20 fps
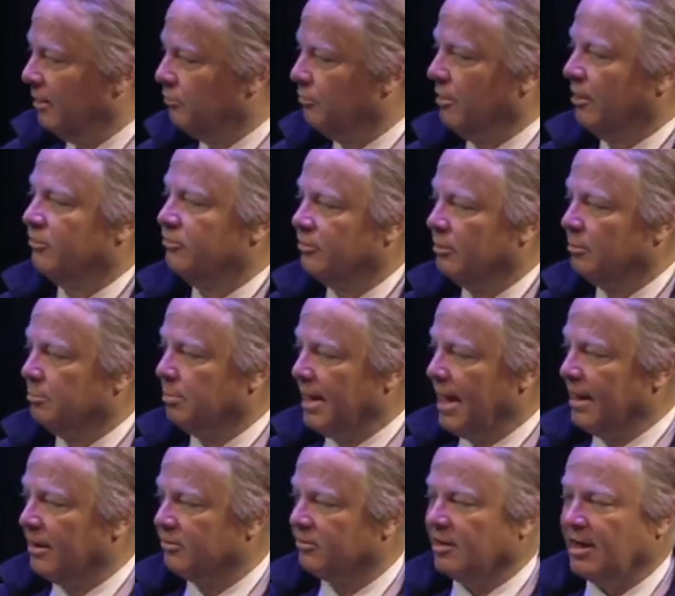a trusted
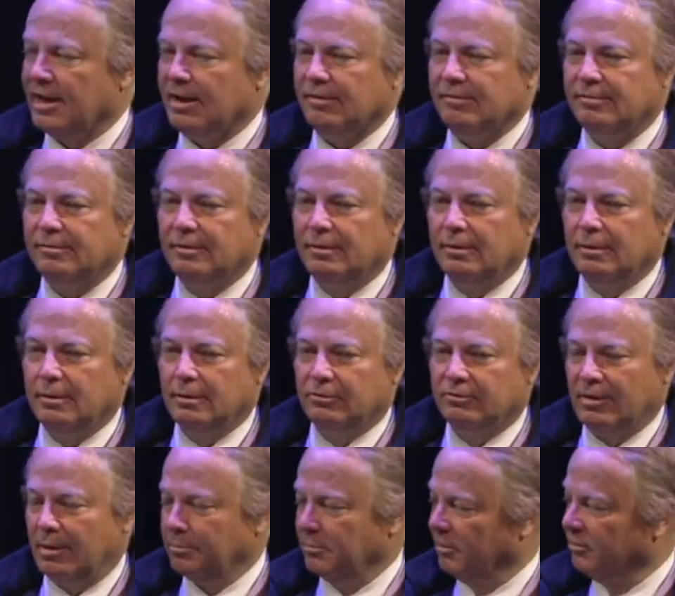black slave.
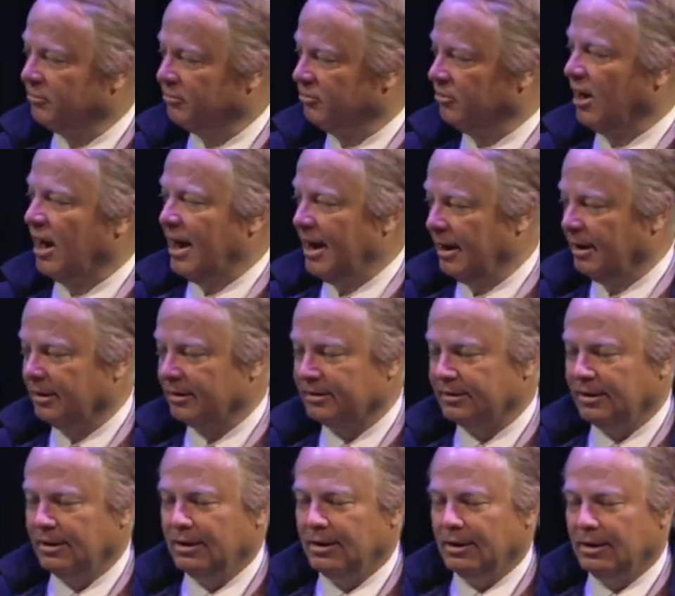So I'm this child,
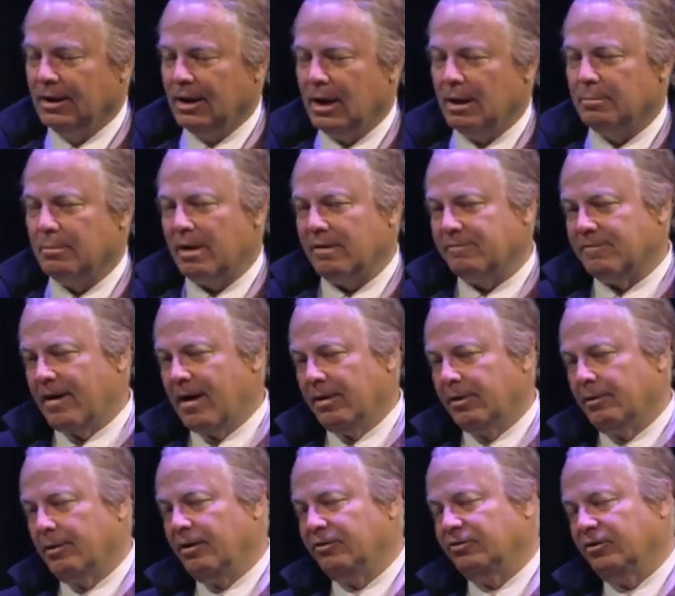and my
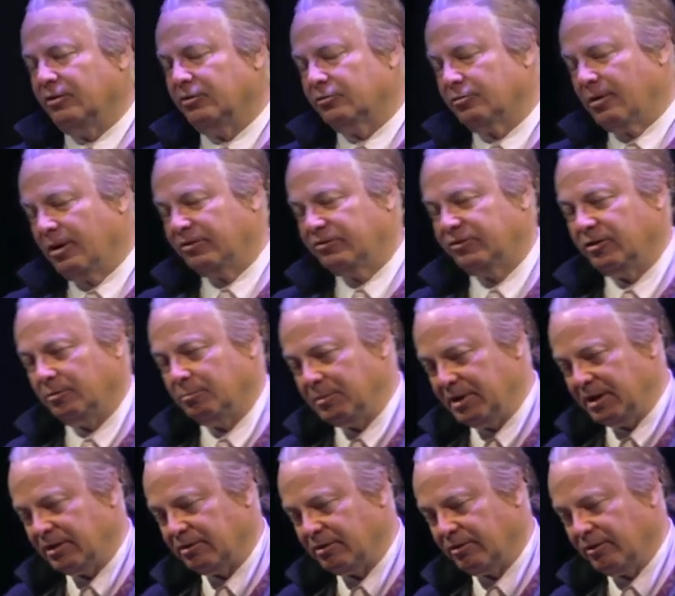father has entrusted
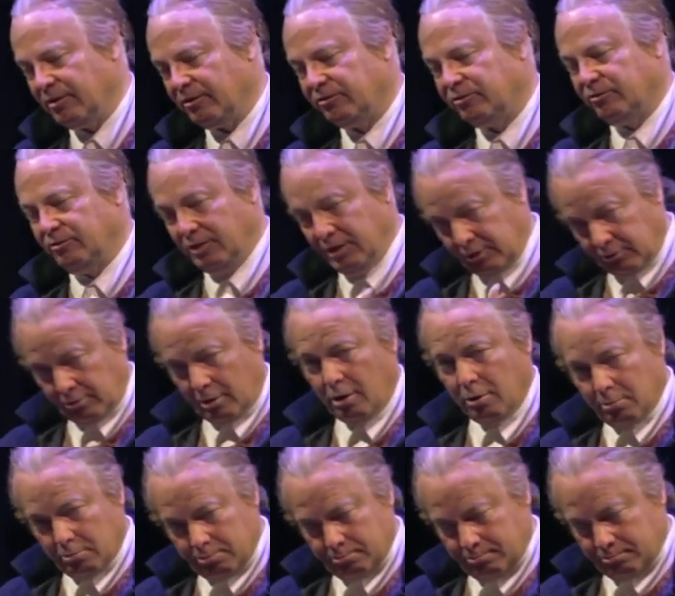me to this
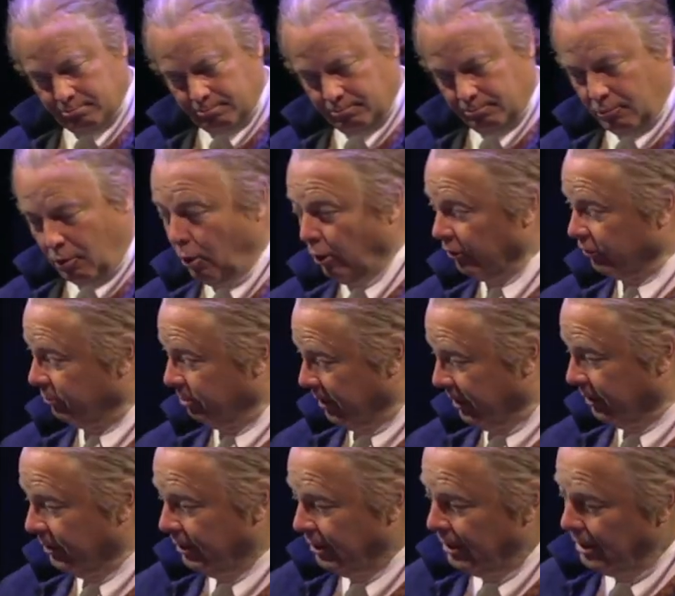Negro
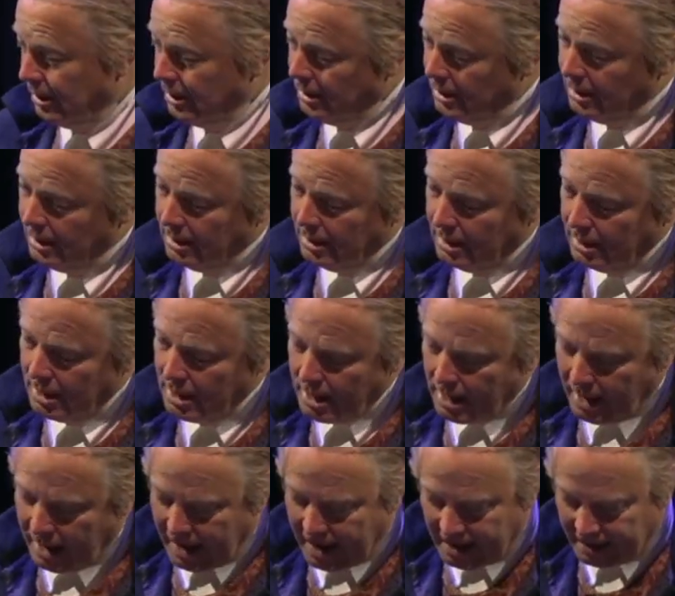horseman
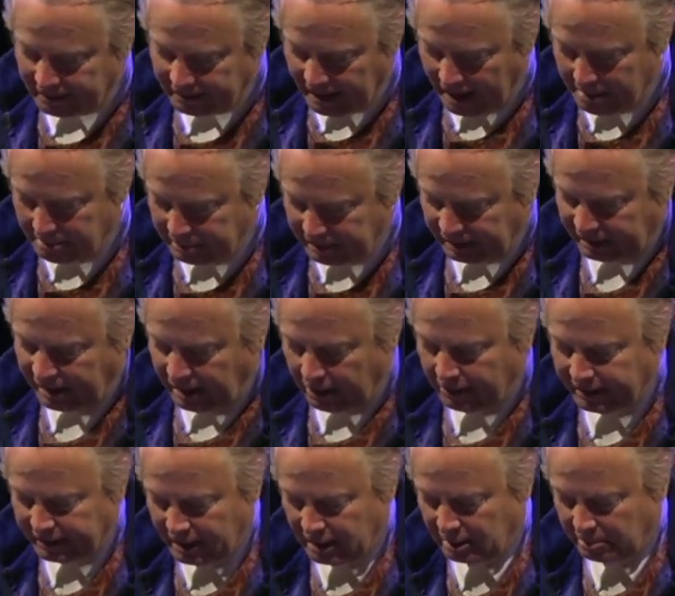and I'm being
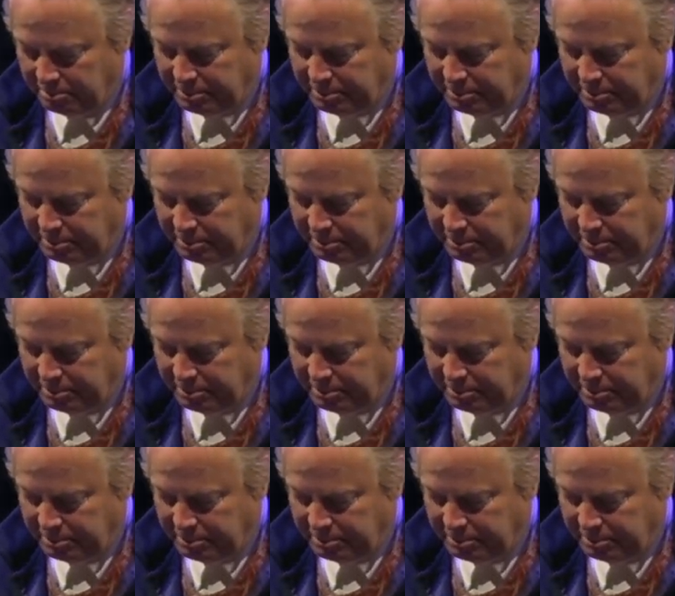carried on a